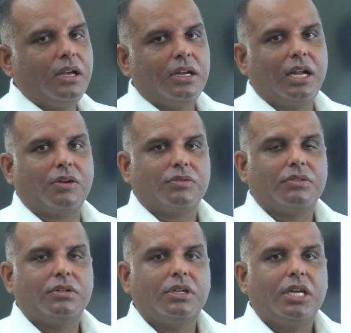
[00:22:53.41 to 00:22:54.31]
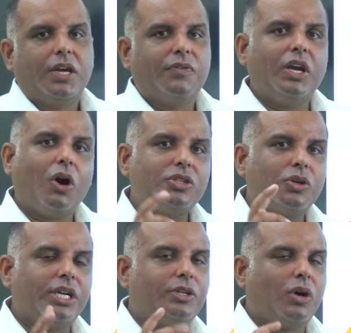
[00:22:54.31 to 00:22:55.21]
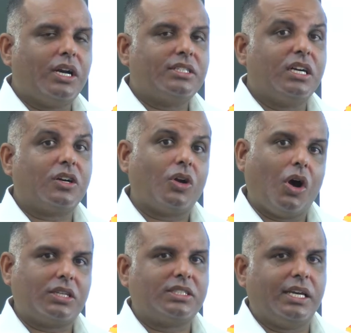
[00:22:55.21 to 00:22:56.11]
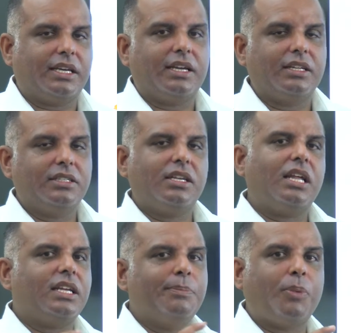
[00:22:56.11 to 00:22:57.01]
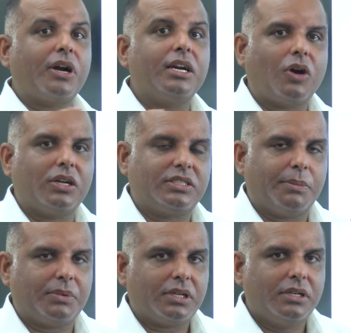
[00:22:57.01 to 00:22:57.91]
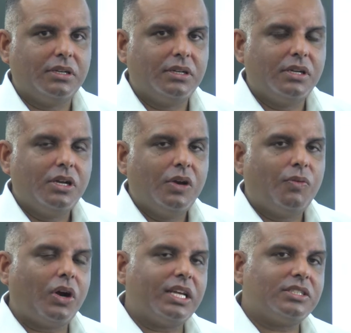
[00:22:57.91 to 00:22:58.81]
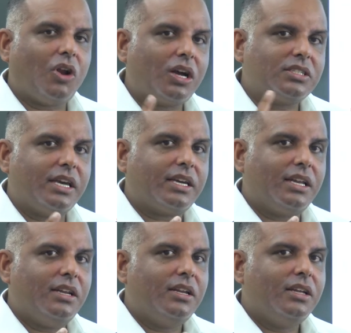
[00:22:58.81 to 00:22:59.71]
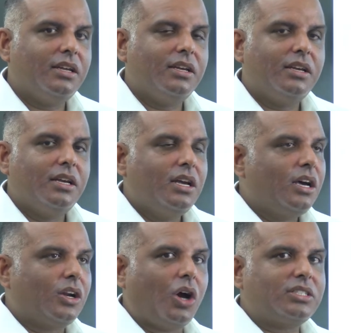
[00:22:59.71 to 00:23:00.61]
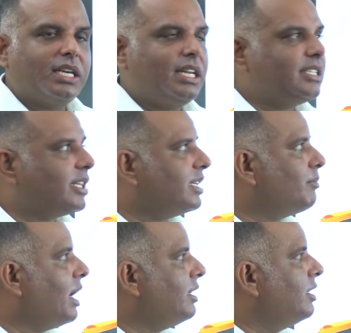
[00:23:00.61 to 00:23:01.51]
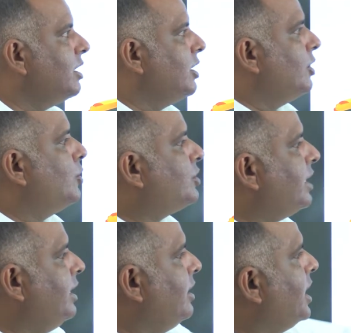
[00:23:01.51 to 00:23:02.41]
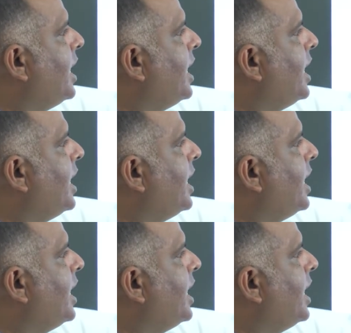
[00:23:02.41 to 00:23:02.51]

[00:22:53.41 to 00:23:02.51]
Now, we also need to understand rock cycle. This is another important concept. What is rock cycle? Rock cycle is nothing but, you see,